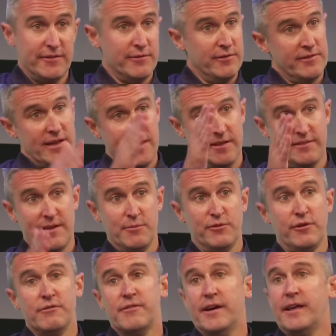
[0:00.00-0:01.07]
As soon as that exam
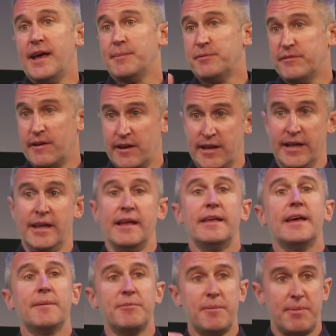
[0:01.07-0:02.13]
was over, I kept studying,
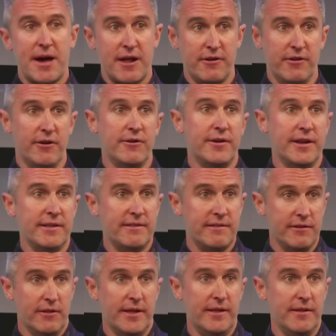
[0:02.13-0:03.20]
kept the pattern going
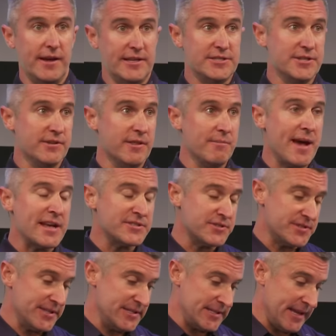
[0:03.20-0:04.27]
until I, I took the
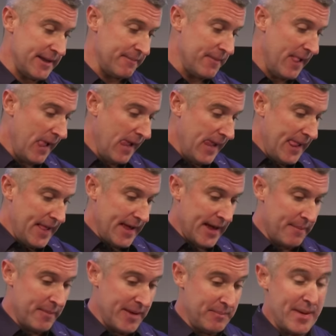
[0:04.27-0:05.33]
master's exam
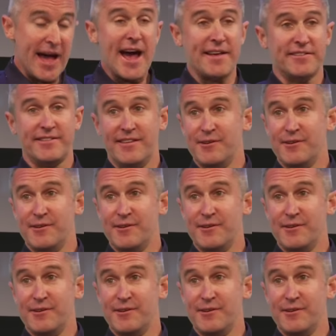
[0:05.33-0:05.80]
um, and passed.